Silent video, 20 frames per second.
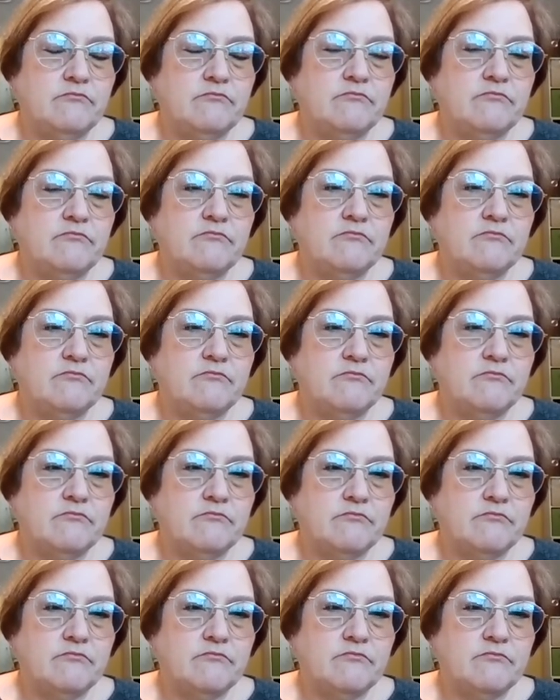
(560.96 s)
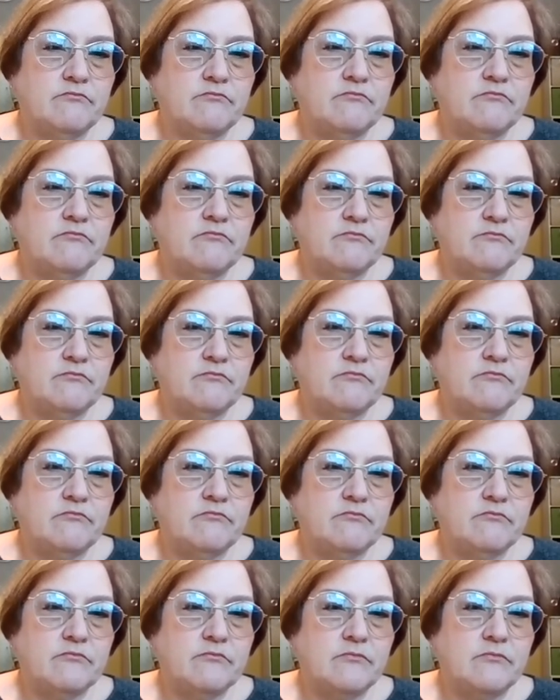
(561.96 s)

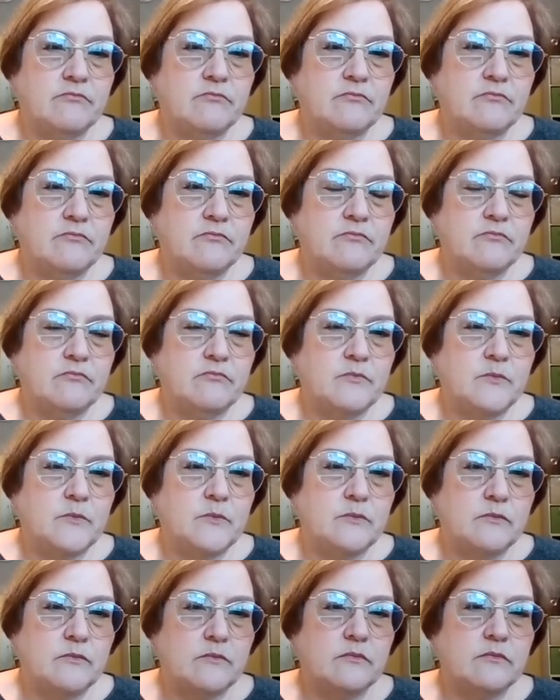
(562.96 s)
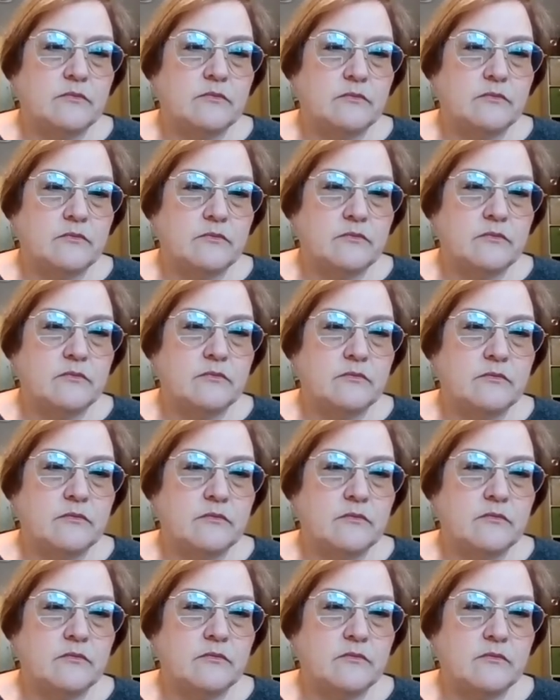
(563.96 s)

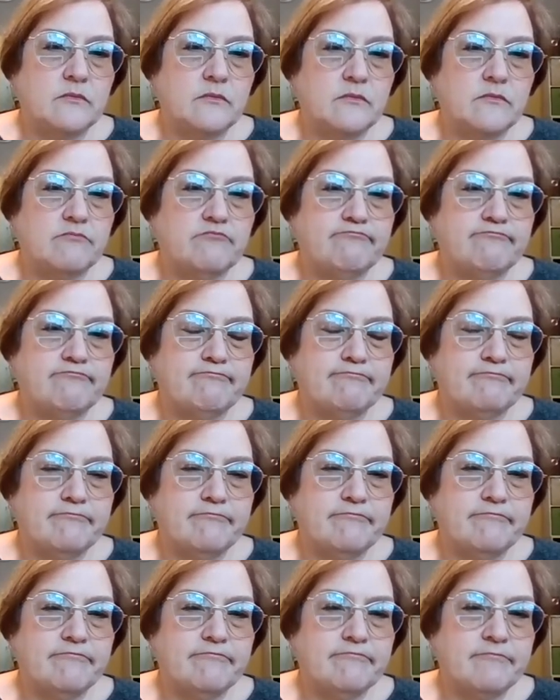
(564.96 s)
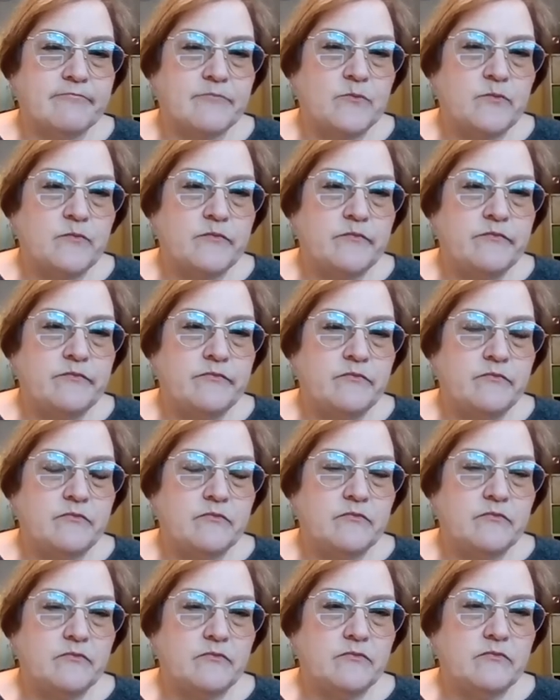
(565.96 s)

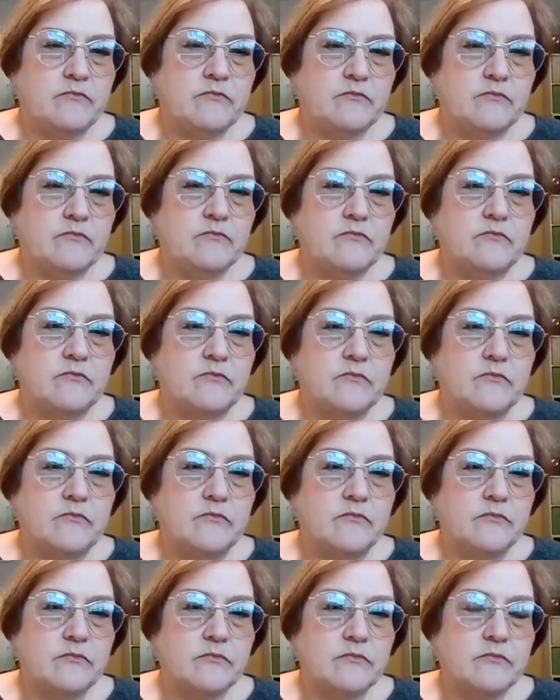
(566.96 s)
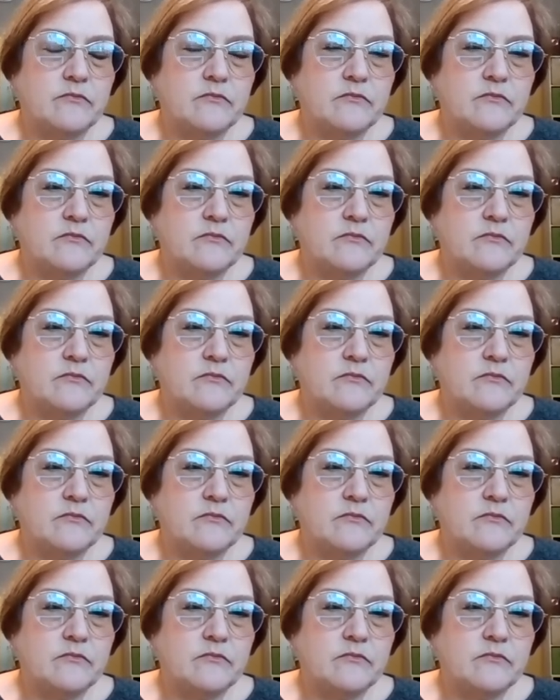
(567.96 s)
[no speech]